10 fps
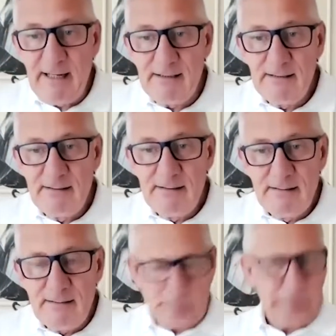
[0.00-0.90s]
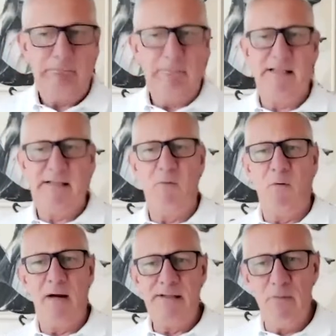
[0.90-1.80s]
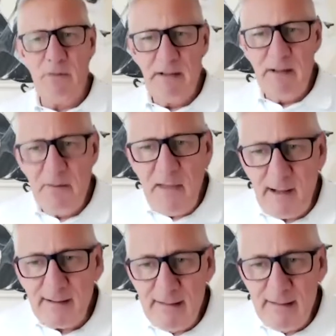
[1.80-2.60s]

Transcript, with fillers: I said, well, why do you want to know that?